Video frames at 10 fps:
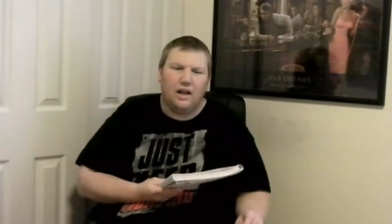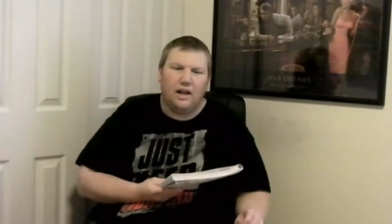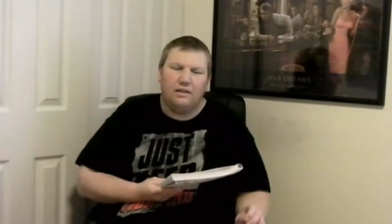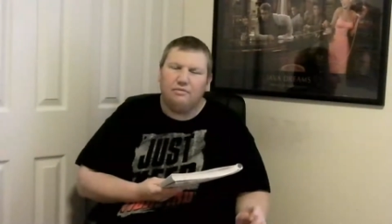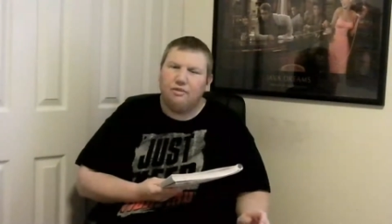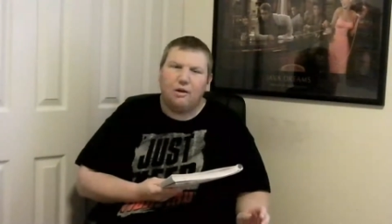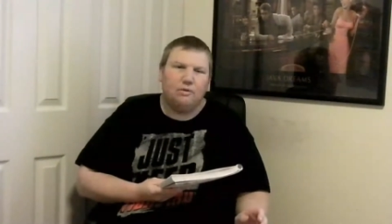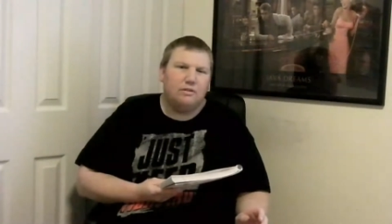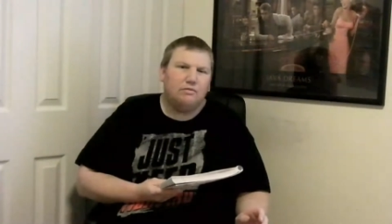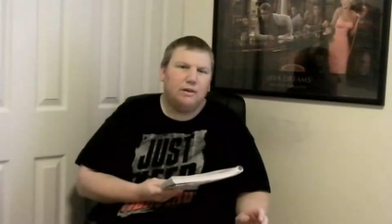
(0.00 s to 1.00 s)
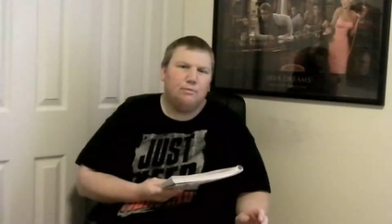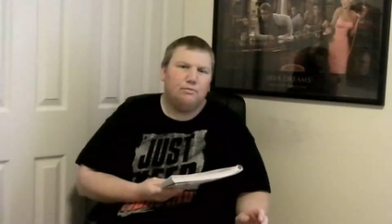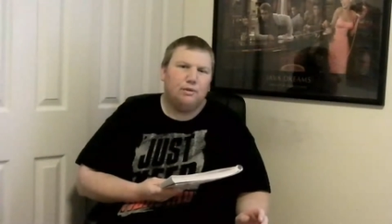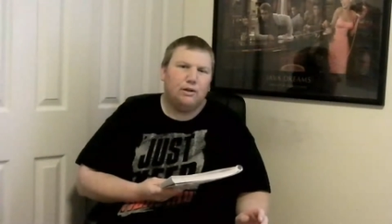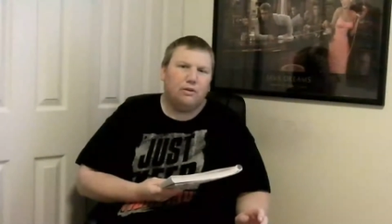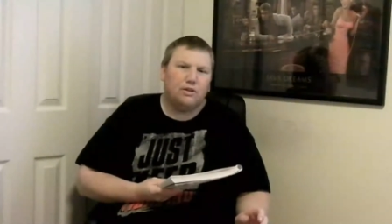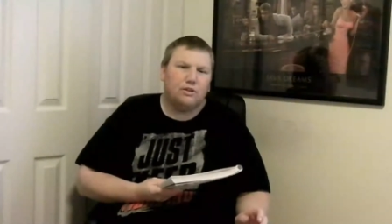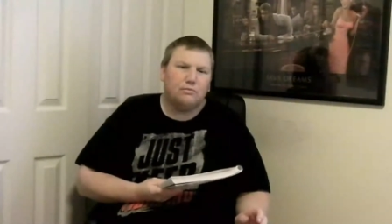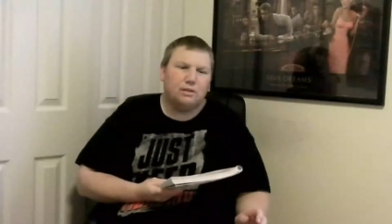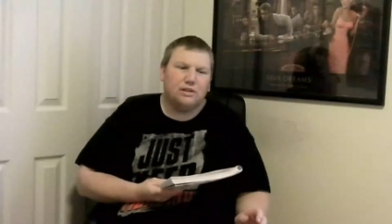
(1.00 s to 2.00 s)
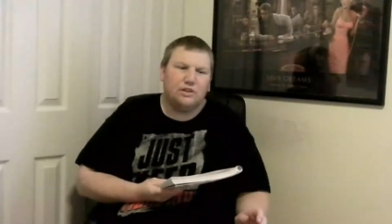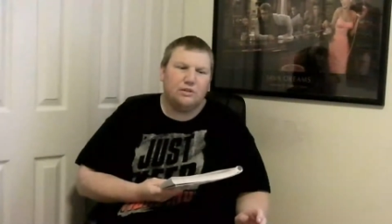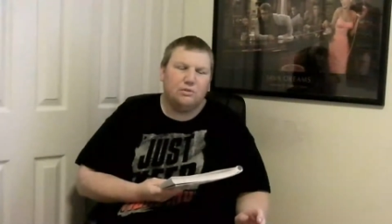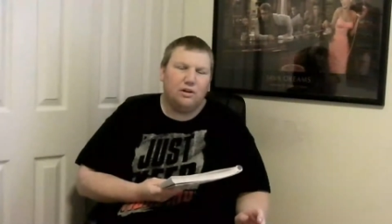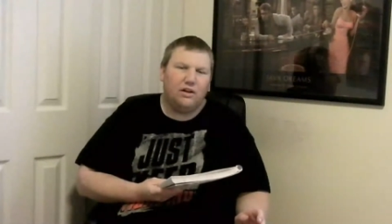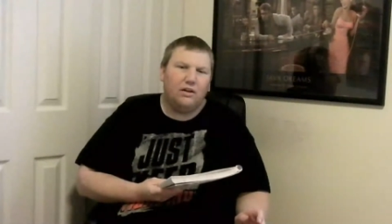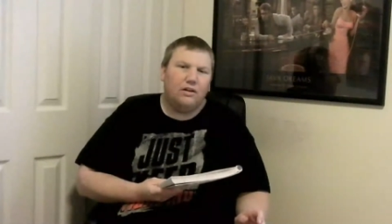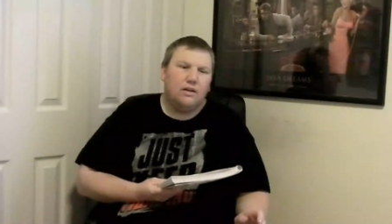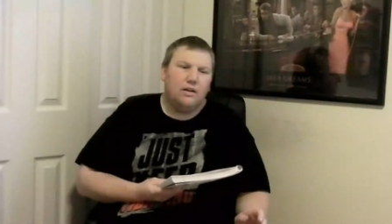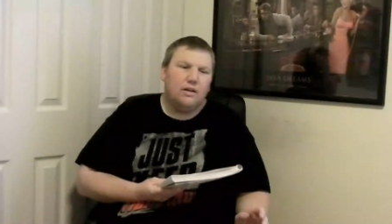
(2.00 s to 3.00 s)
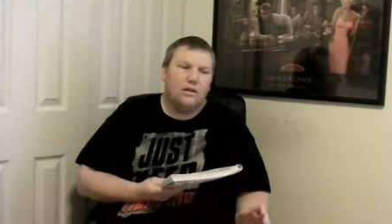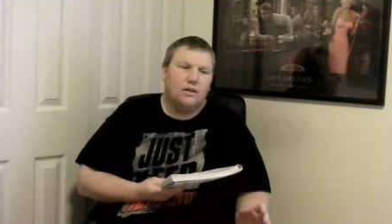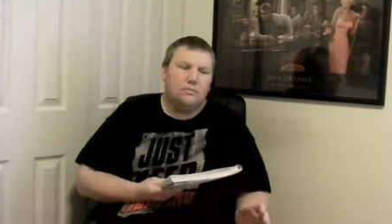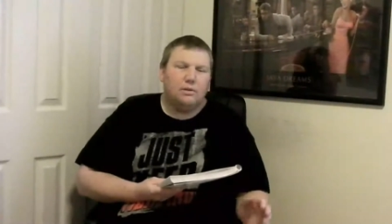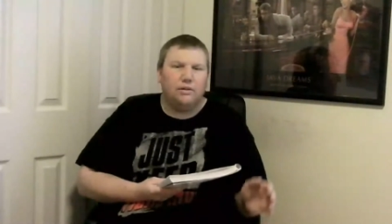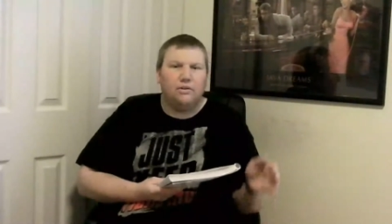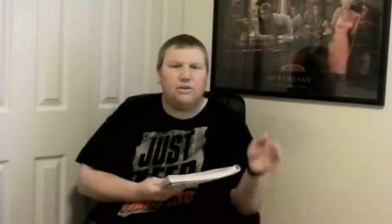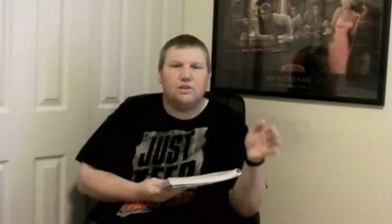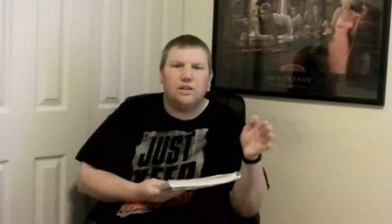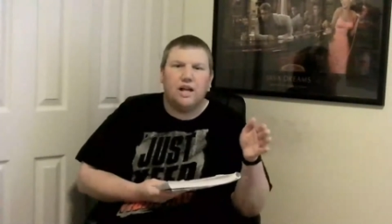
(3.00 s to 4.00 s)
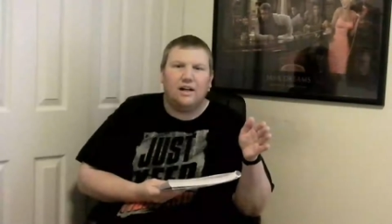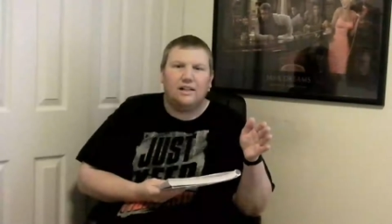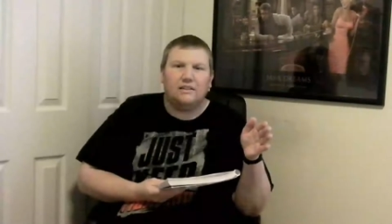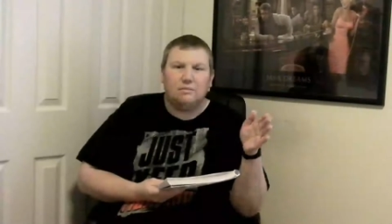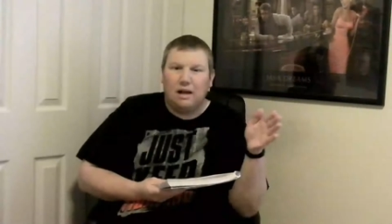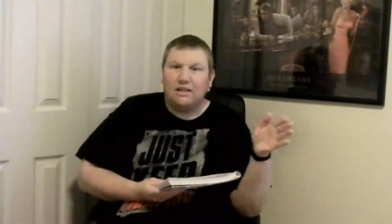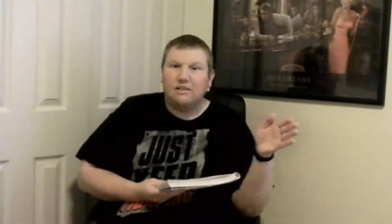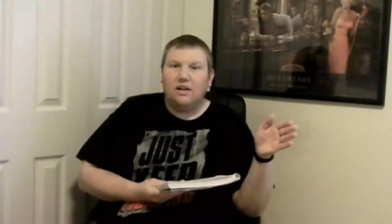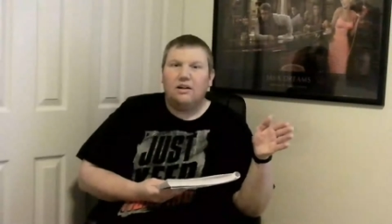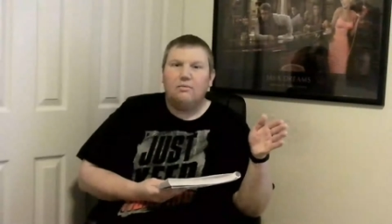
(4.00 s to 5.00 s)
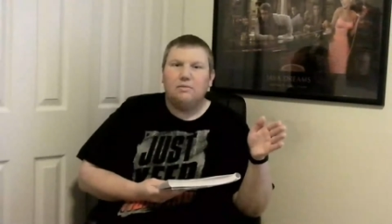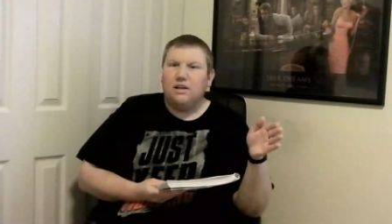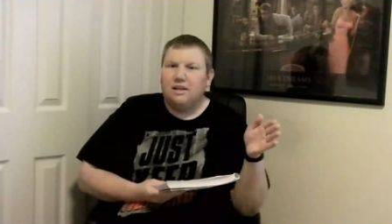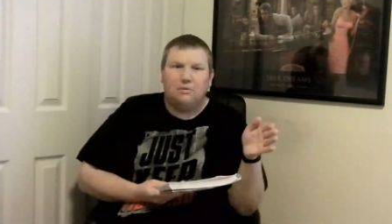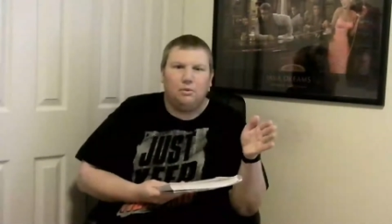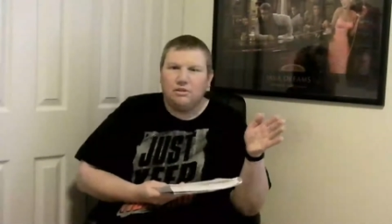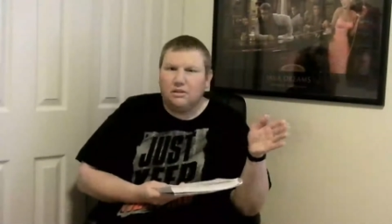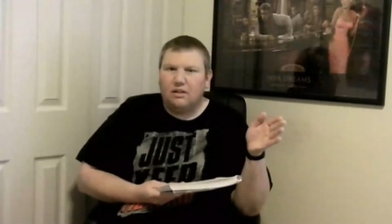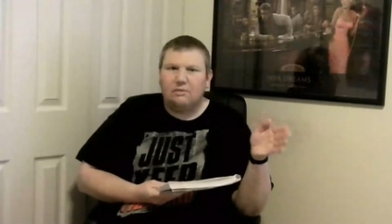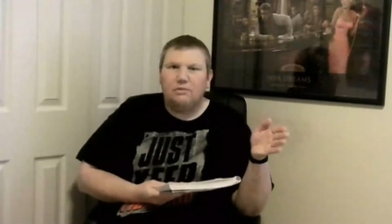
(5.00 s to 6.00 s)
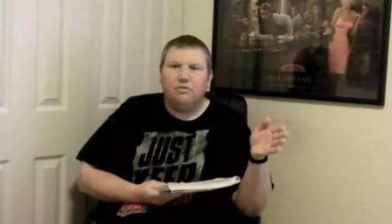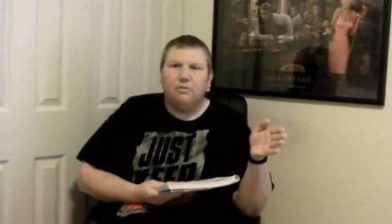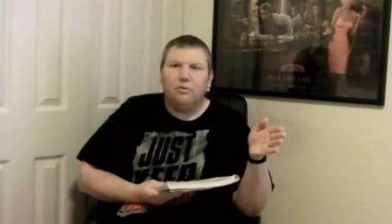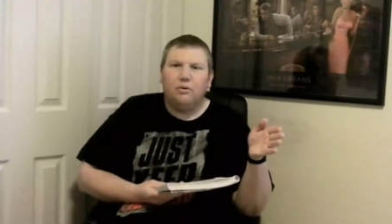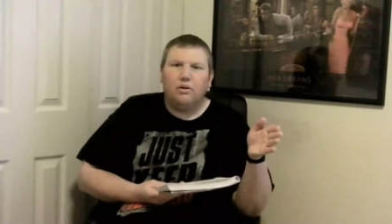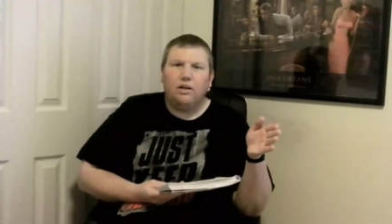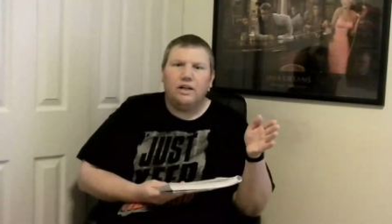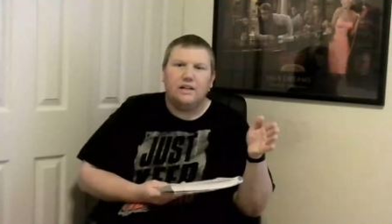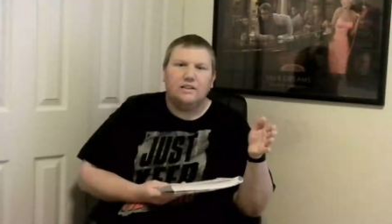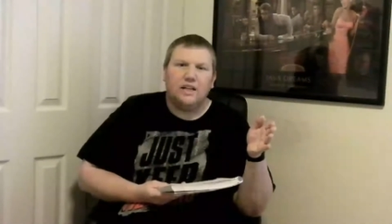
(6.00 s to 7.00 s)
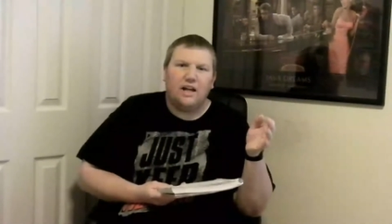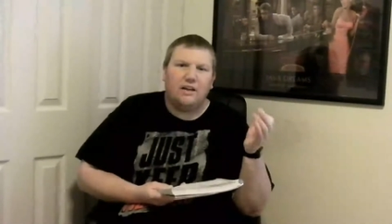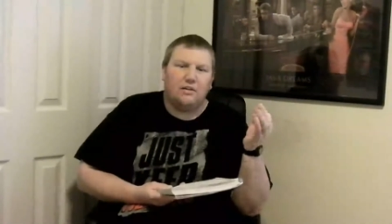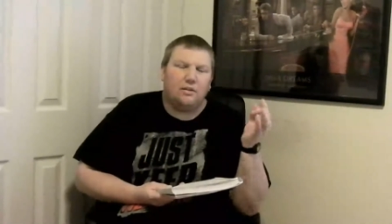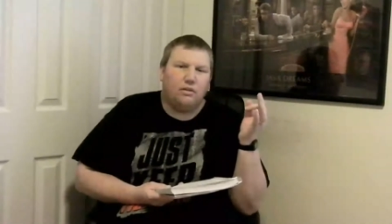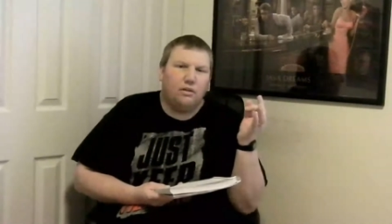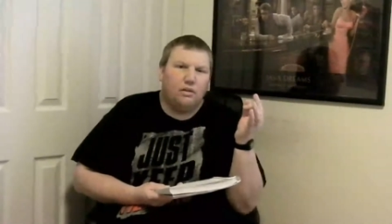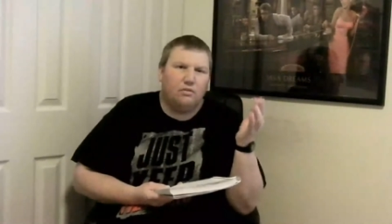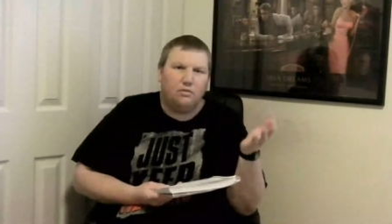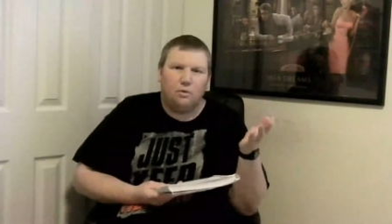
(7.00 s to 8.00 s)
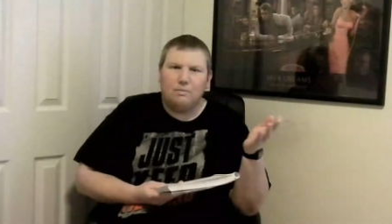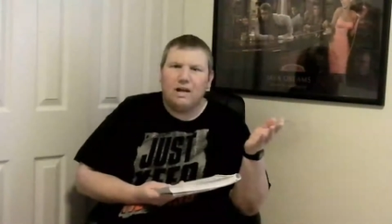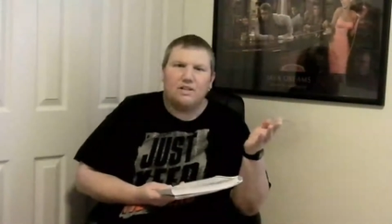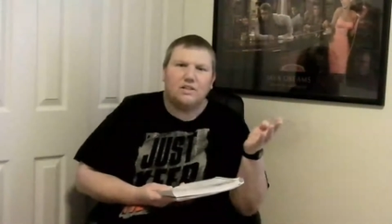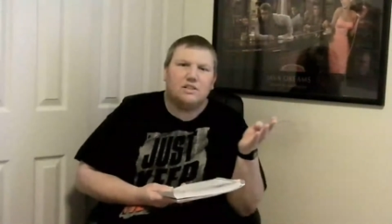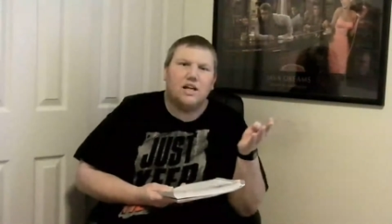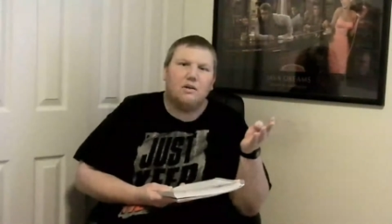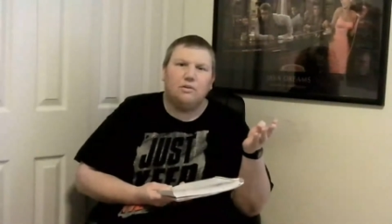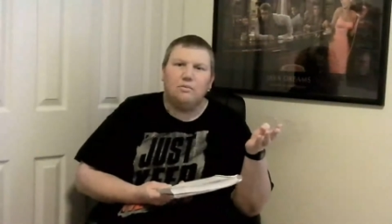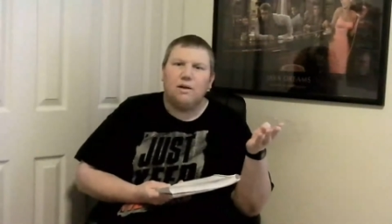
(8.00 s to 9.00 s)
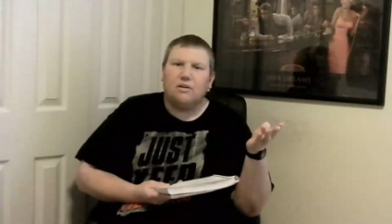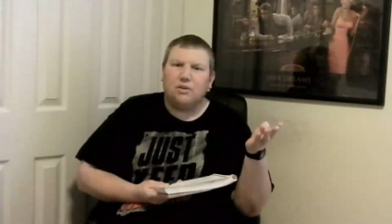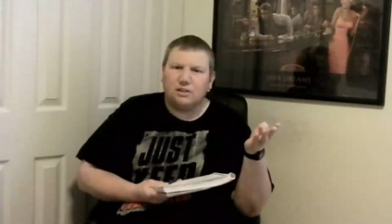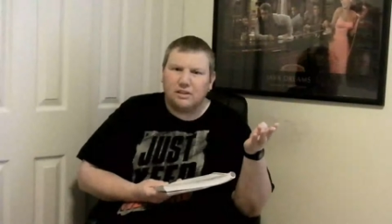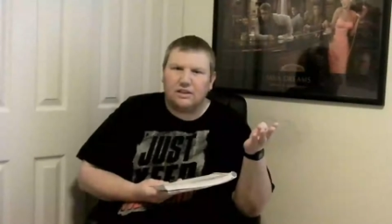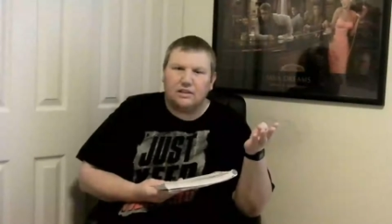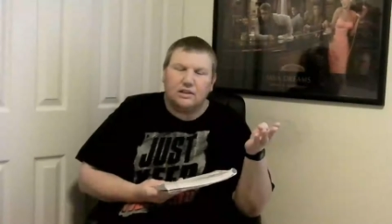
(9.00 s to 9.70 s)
And I'm fine with him beating Blake Christian because you know what? Blake Christian now got some eyes on him that it wasn't on him before. He's had 4 matches now with Impact Wrestling.